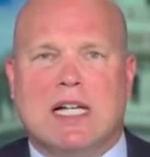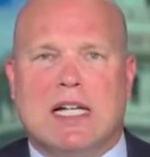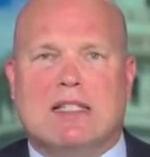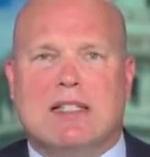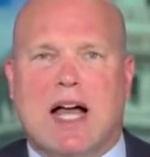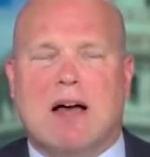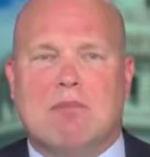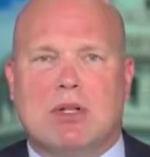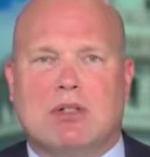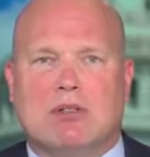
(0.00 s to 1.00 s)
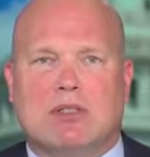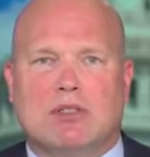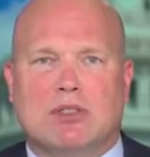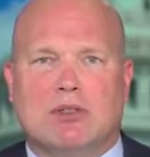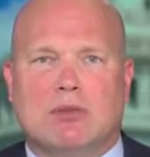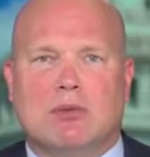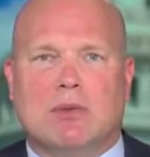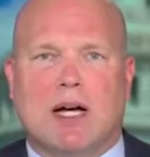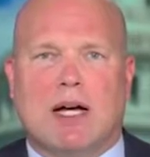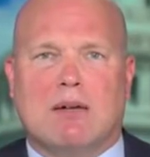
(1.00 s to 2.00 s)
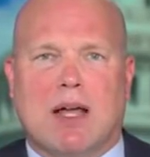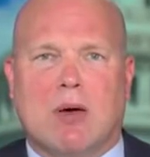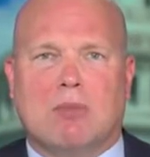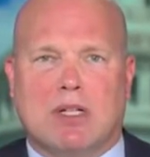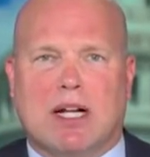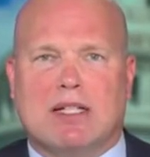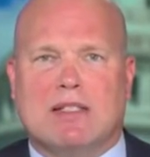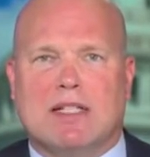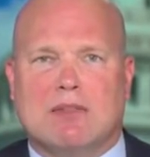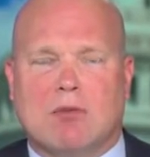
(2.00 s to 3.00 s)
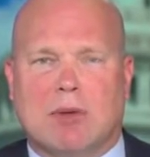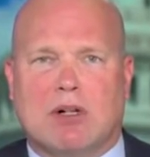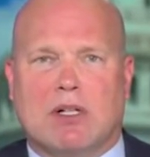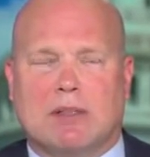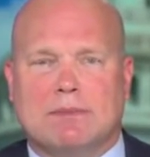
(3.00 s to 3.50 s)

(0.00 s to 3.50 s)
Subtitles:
is not built to help the United States of America.